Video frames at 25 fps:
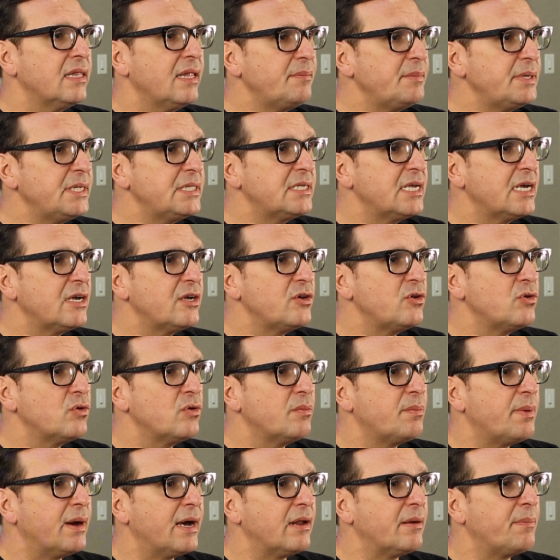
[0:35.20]
Let me tell you
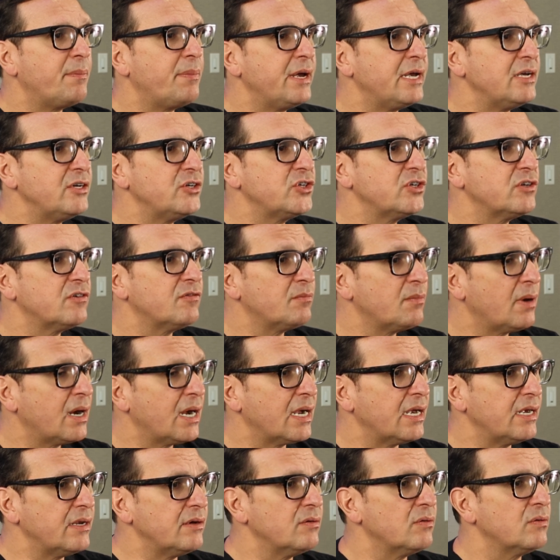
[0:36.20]
about a patient of
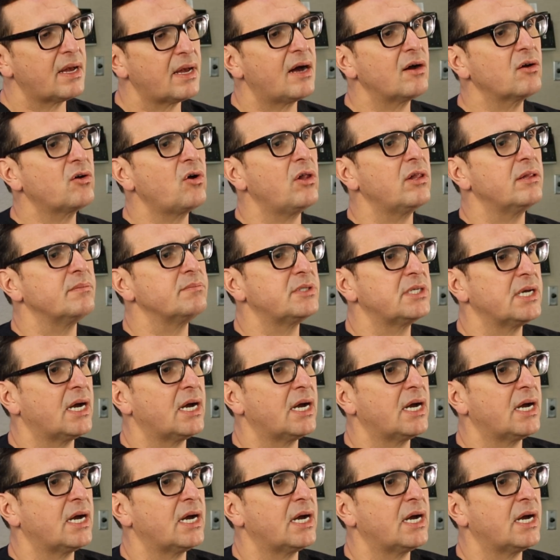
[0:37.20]
mine. I'll call him